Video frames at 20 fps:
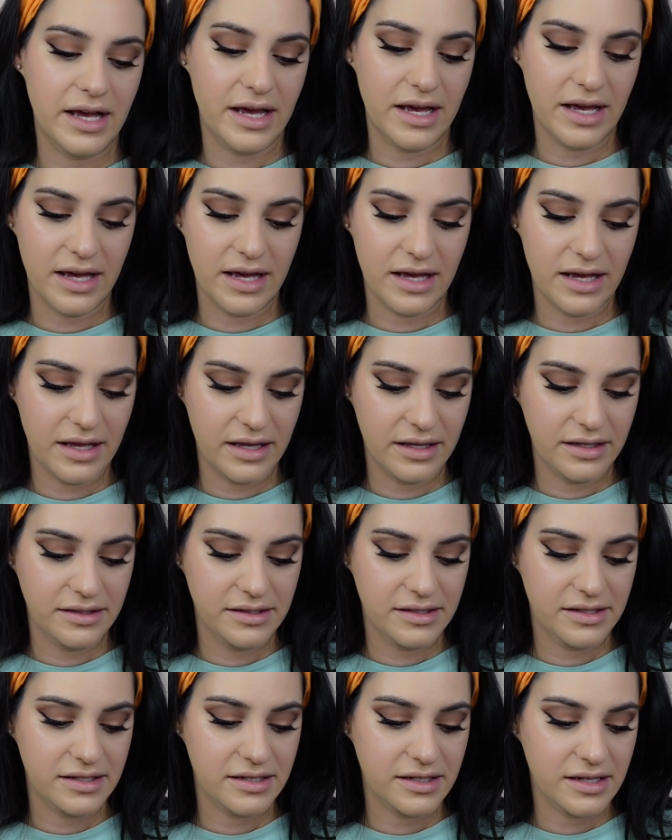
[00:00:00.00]

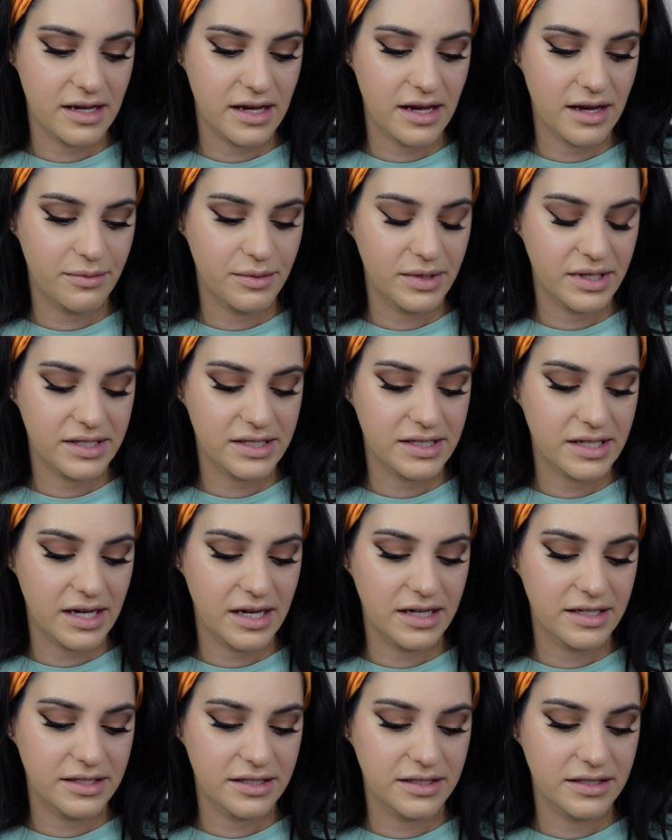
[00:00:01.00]
and I'm
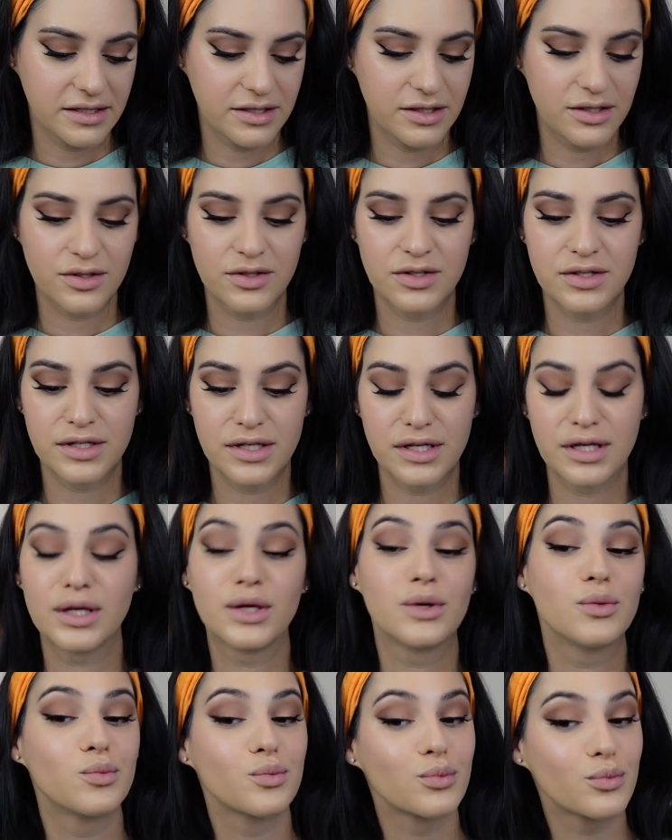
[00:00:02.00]
excited to
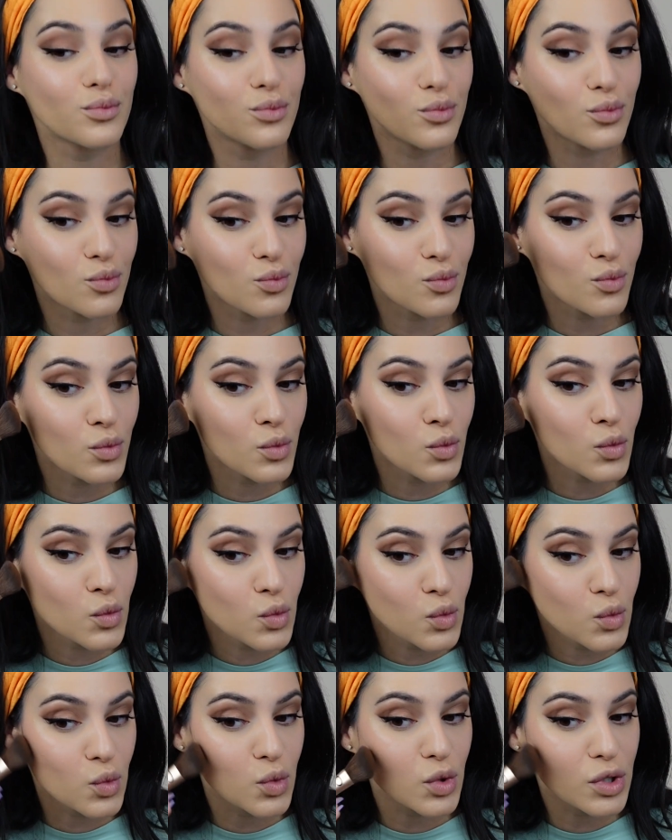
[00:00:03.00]
see
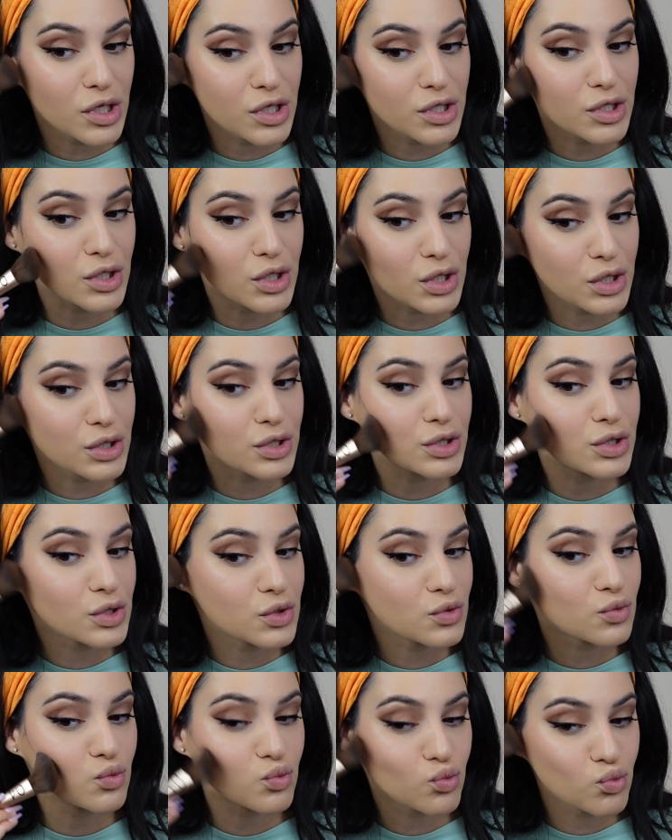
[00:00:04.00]
what it
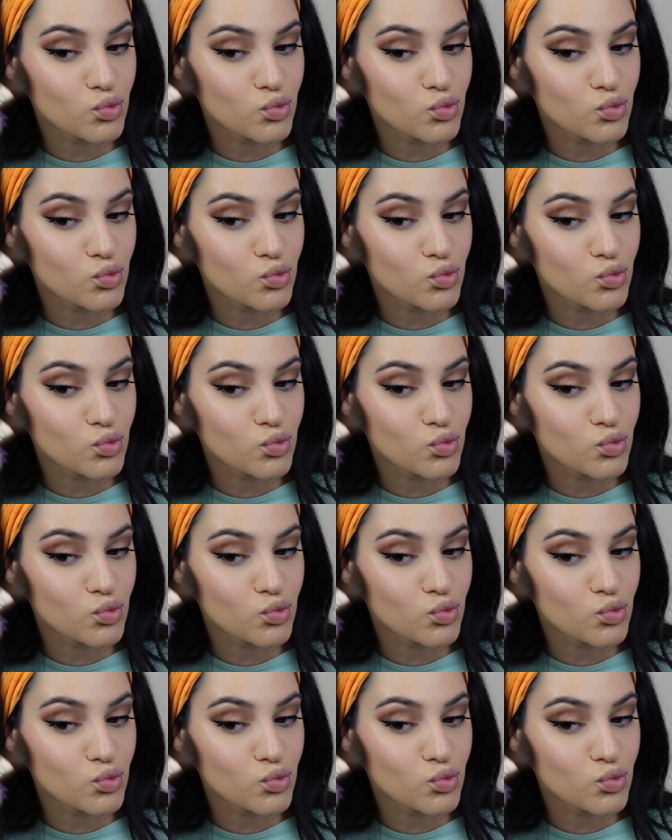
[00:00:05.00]
does.